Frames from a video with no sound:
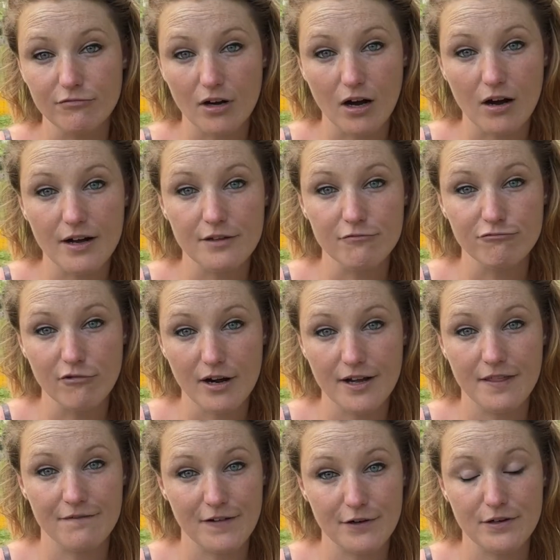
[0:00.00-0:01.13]
either right at the
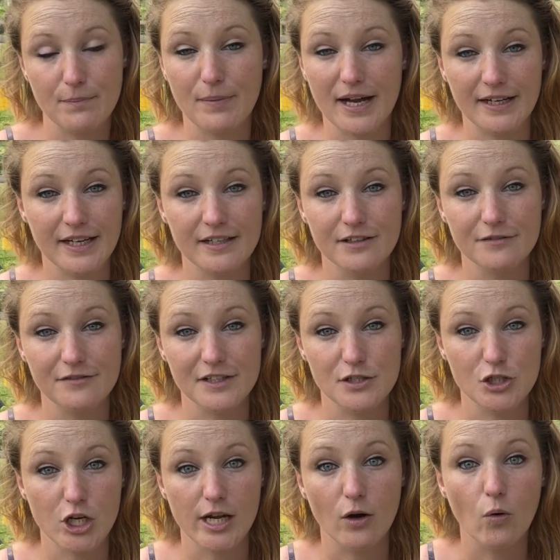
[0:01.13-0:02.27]
very back end of this
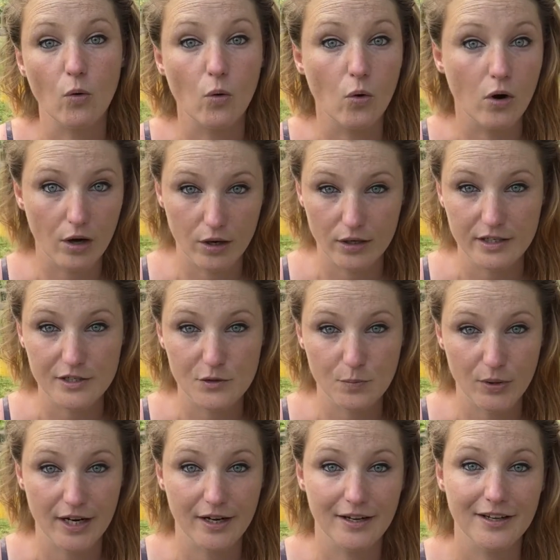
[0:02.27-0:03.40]
year or early
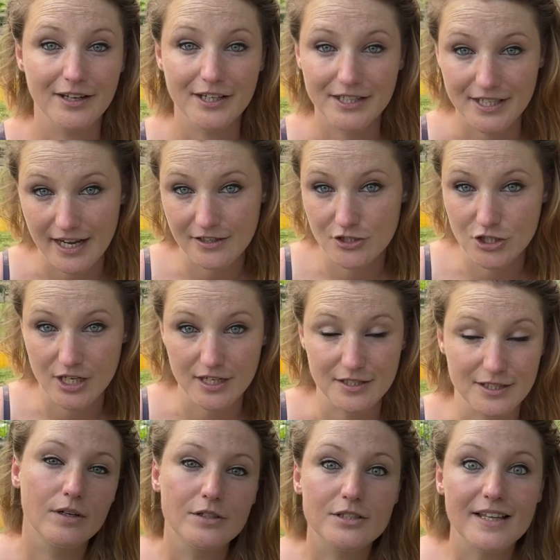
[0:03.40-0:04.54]
spring next year. So
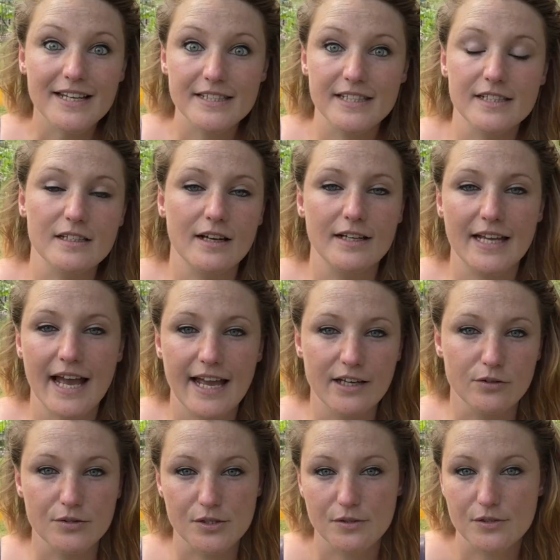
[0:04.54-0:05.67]
that's things like kales.